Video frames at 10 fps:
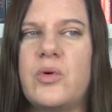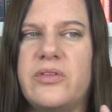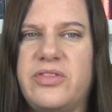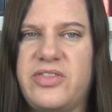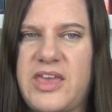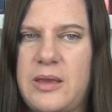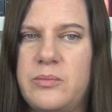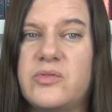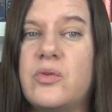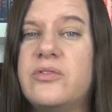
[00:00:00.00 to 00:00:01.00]
or
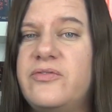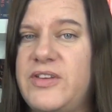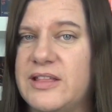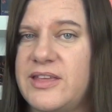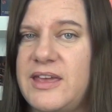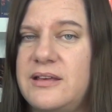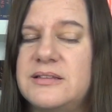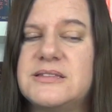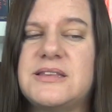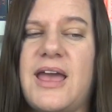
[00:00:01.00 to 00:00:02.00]
themes or feelings